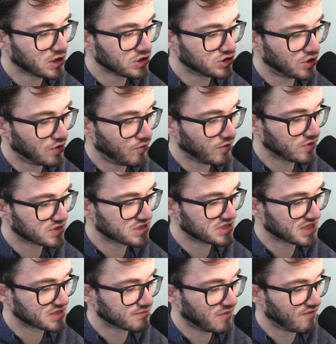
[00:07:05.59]
So we've got the
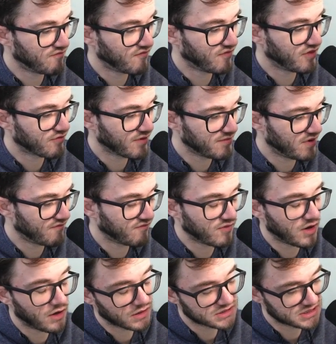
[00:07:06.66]
6 month, 3 month
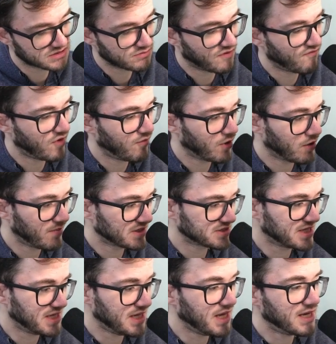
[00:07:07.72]
mark, 6 month mark. We're going back
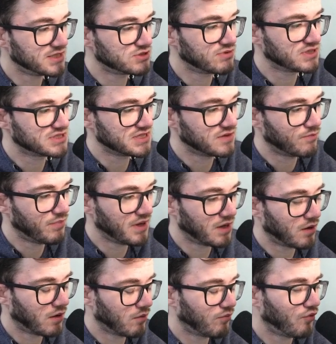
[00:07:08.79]
to the year so we can see the
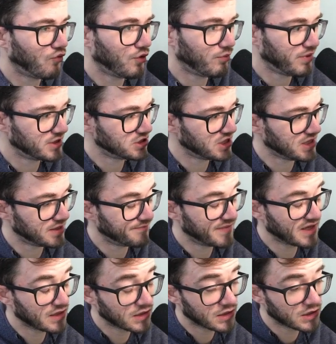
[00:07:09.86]
big broader picture here.
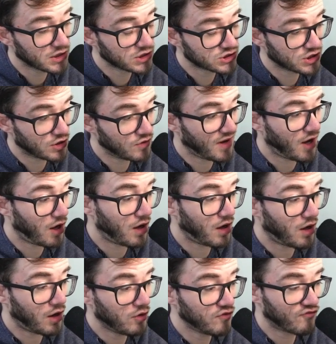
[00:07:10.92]
So
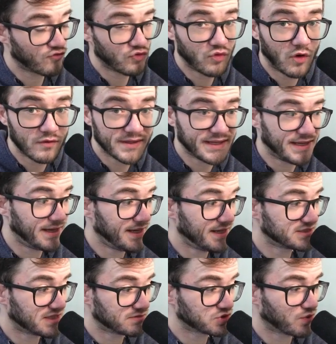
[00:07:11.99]
overall on the year,
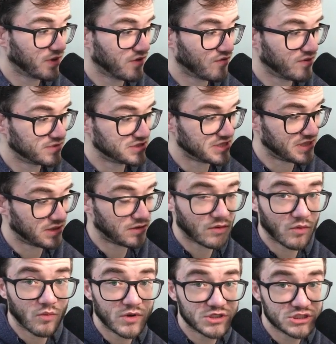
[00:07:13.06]
it's up 23%,
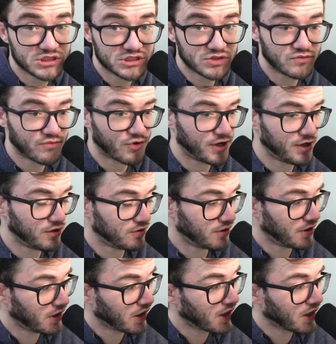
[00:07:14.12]
which is still pretty good.